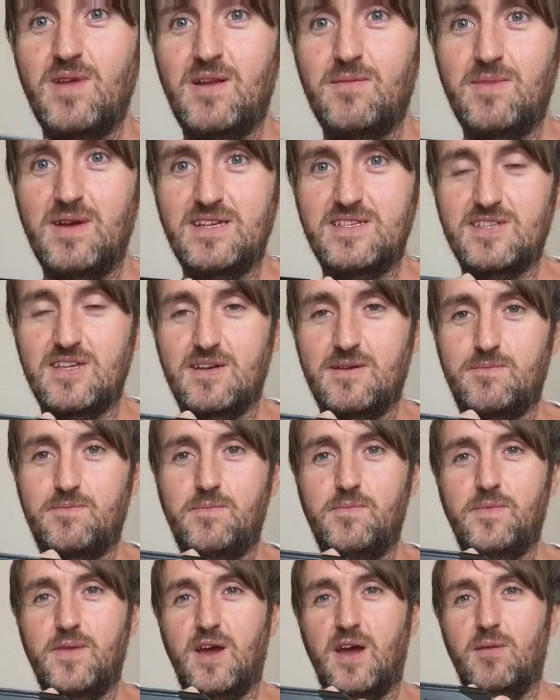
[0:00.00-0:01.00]
millimeter
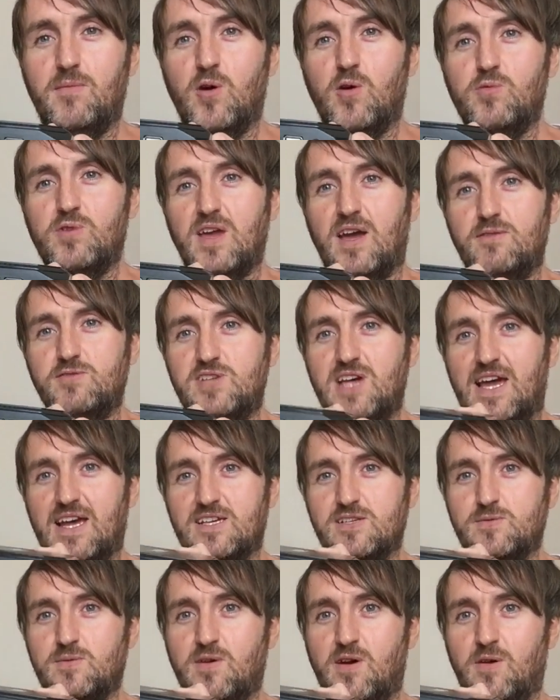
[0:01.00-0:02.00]
um, audio
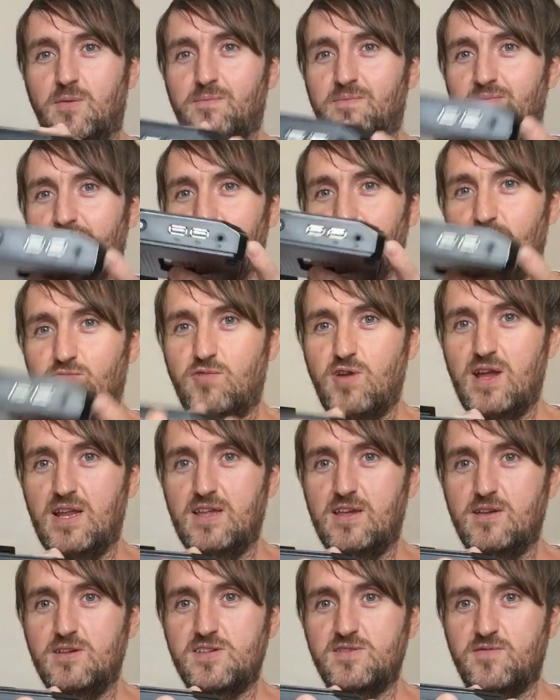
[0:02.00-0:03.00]
jack as well,
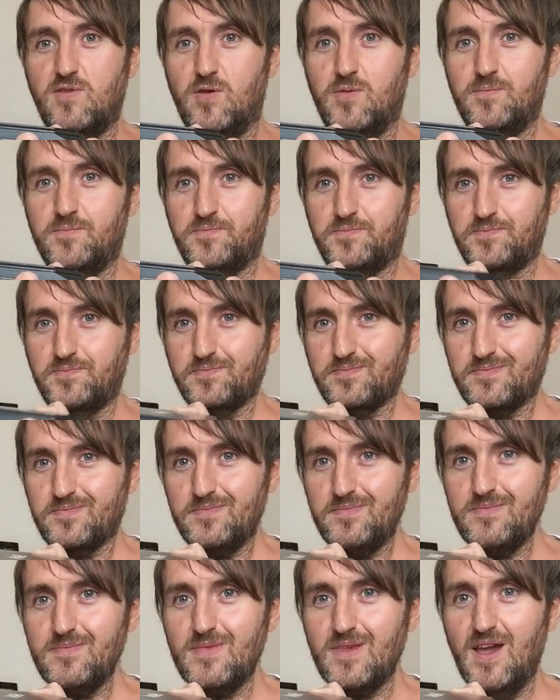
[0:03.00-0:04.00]
really useful
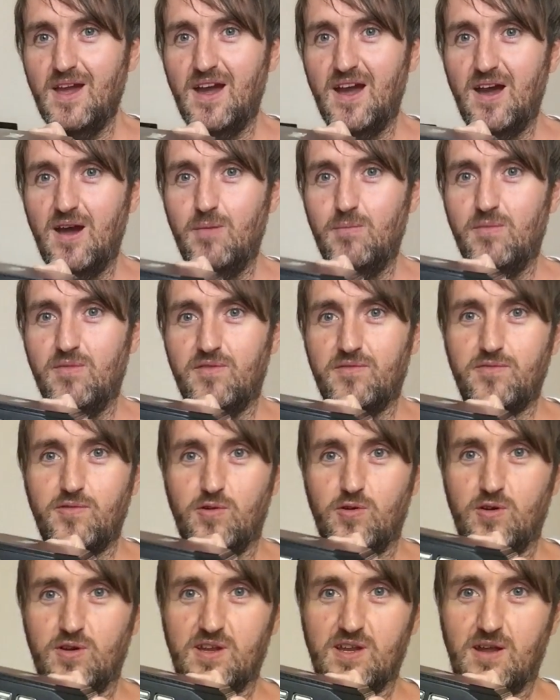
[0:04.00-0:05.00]
um,
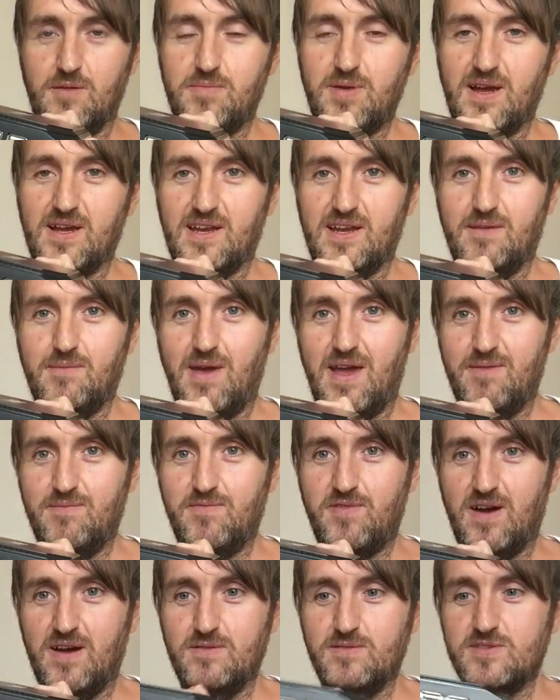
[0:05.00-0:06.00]
for you know plugging in
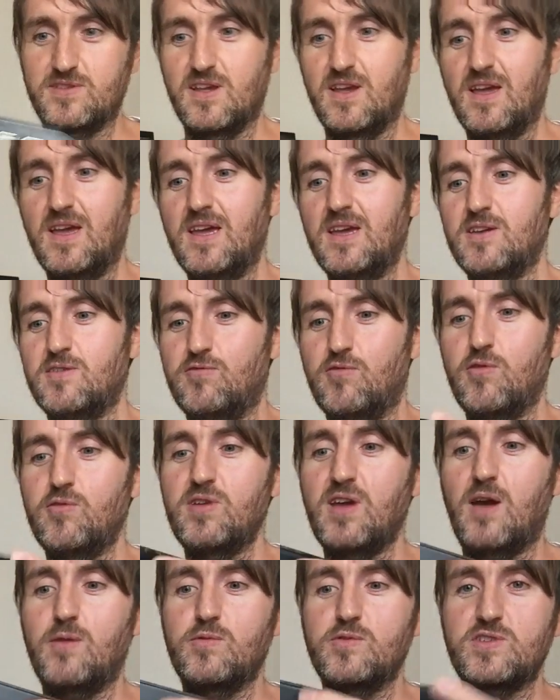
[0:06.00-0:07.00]
headphones. Your
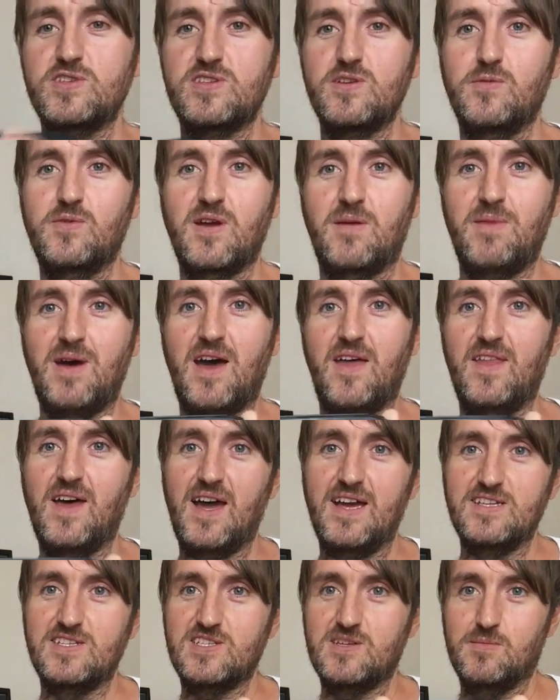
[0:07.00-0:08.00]
audio will still come out of
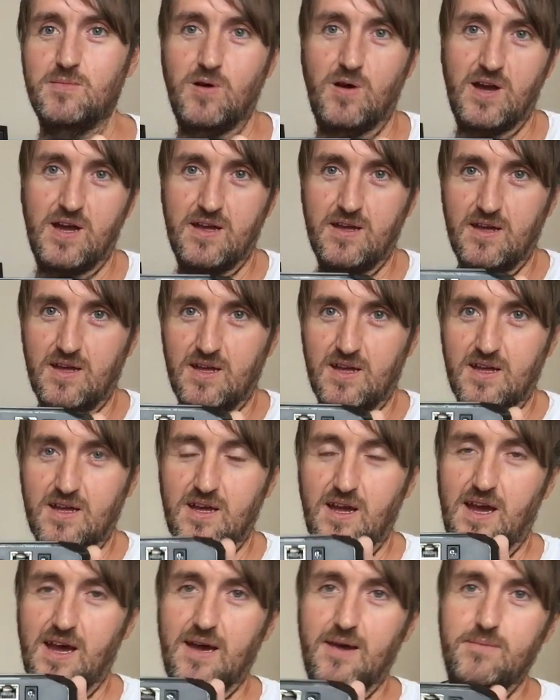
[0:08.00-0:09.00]
the HDMI
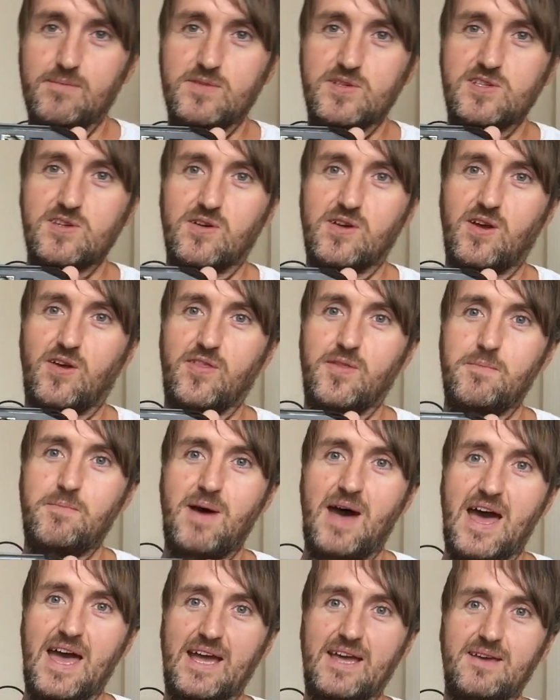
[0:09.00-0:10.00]
um, socket on the
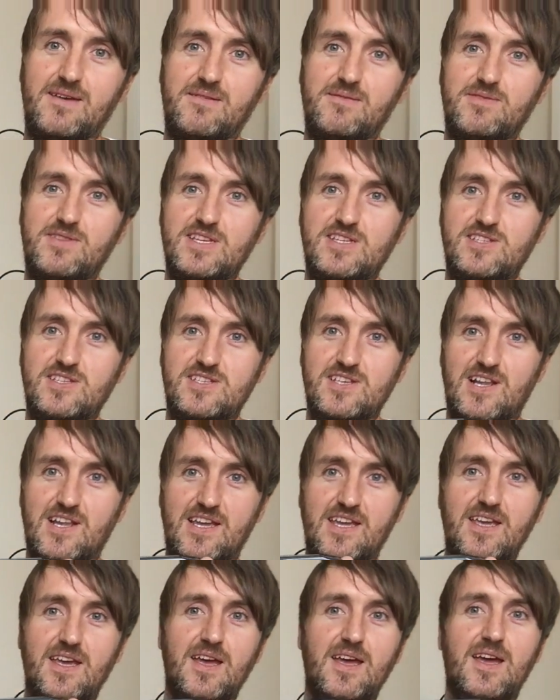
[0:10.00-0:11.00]
back
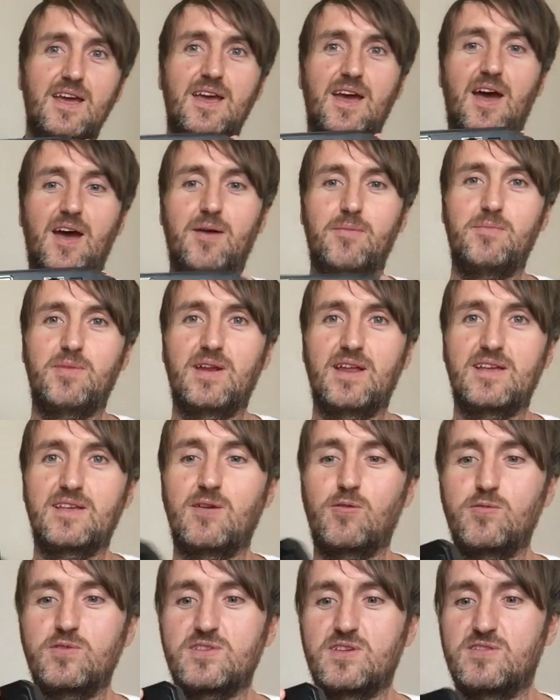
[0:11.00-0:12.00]
digitally, um, but it
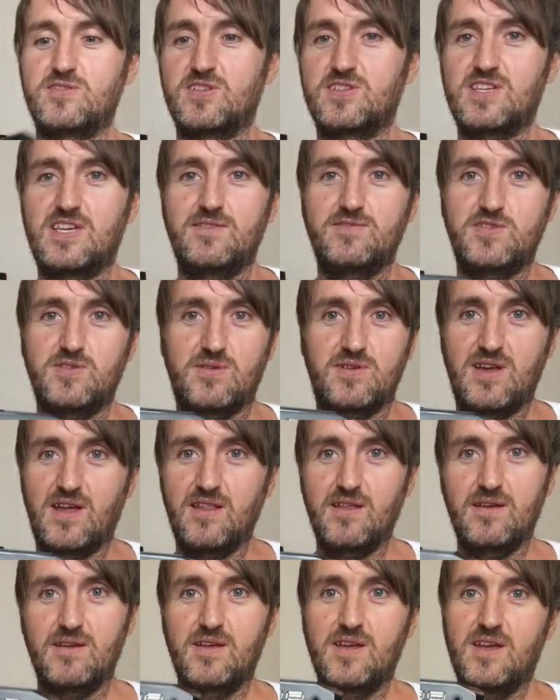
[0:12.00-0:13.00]
also just gives you
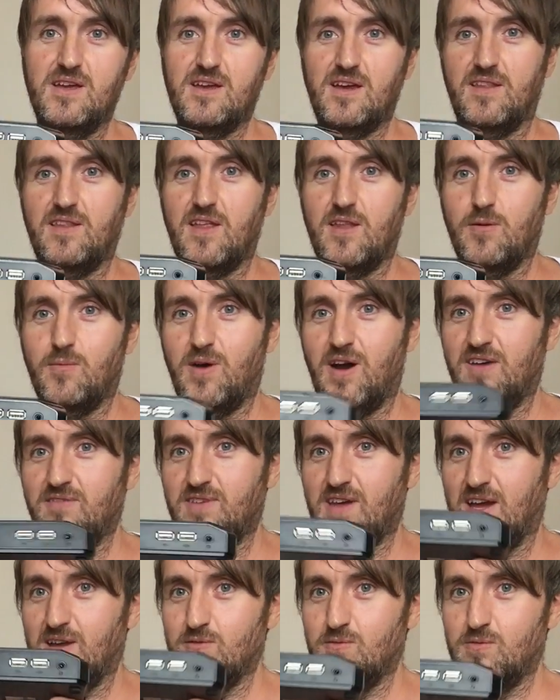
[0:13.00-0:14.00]
another another way
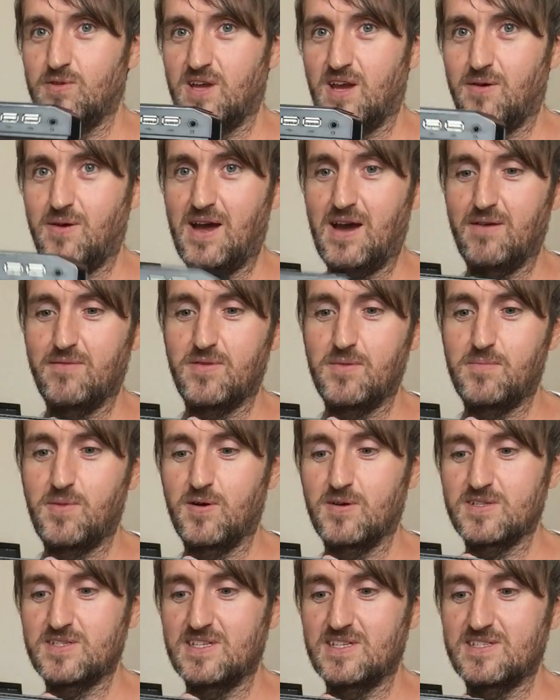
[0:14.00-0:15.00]
of getting audio out of the
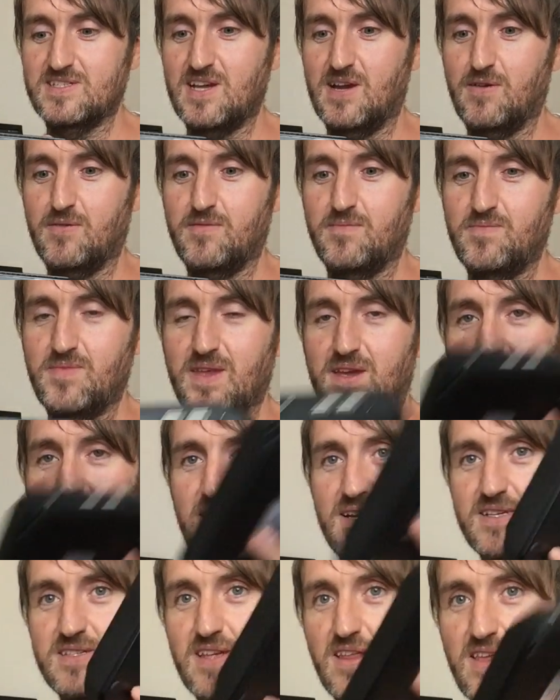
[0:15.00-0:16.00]
box itself.
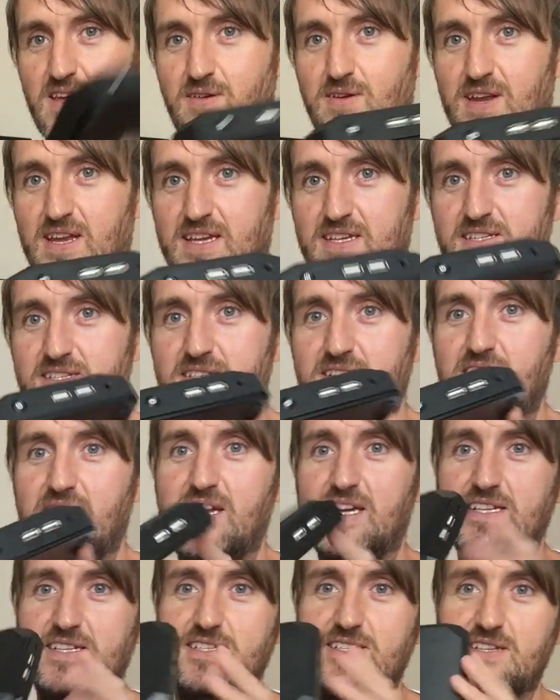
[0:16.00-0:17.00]
So there it is.
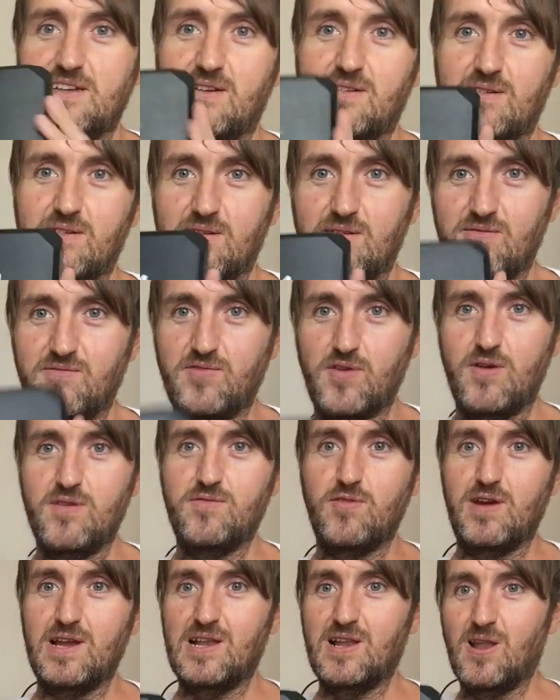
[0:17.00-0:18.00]
It's very
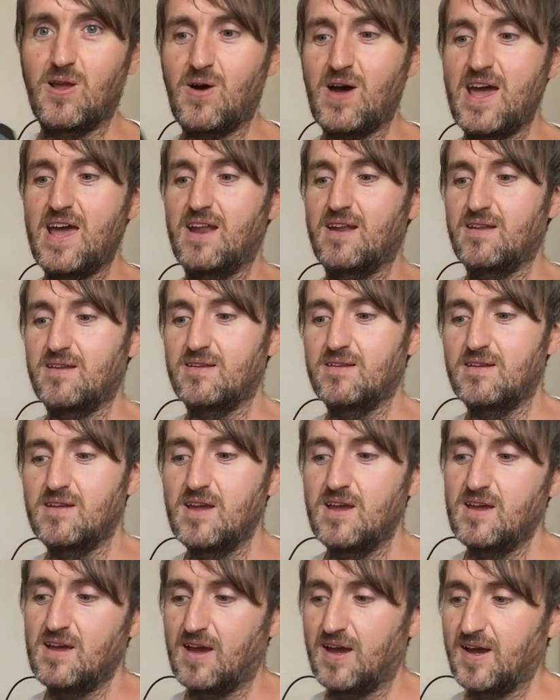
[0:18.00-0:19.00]
very light,
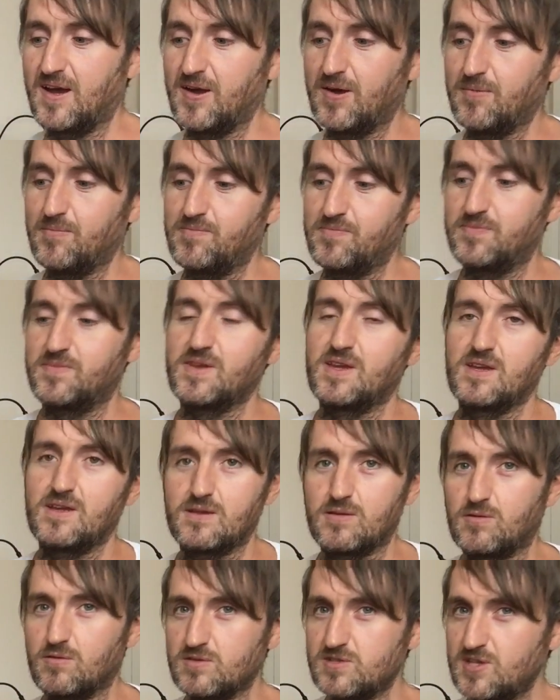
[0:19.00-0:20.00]
um,
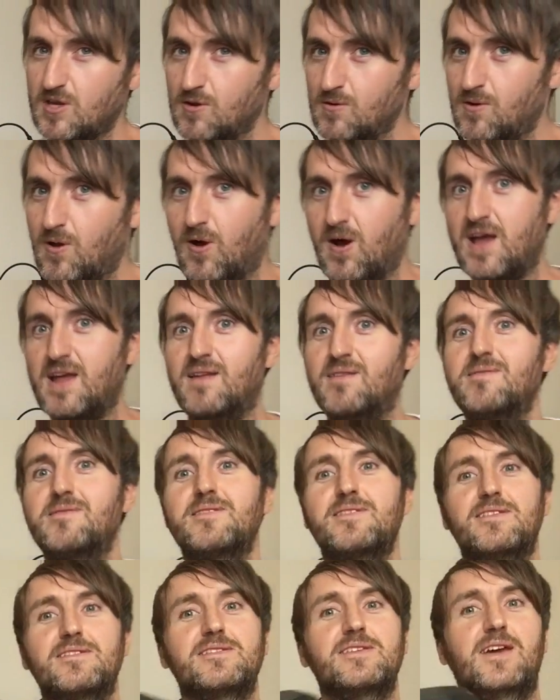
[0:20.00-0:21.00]
not too light,
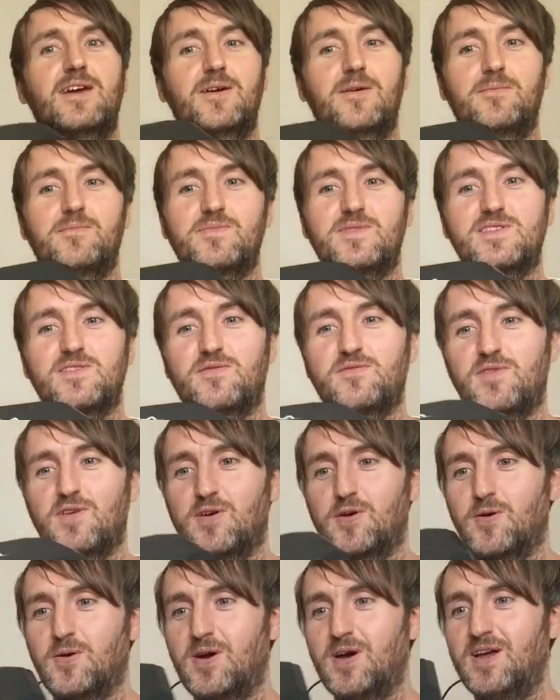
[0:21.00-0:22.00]
um, to
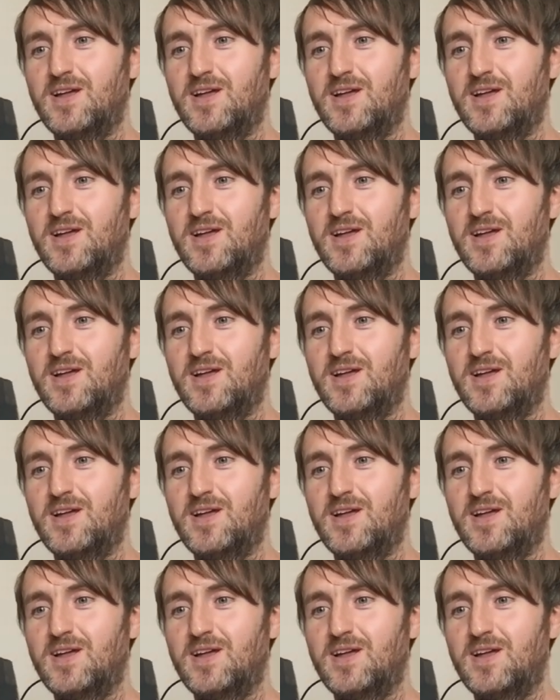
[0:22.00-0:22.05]
feel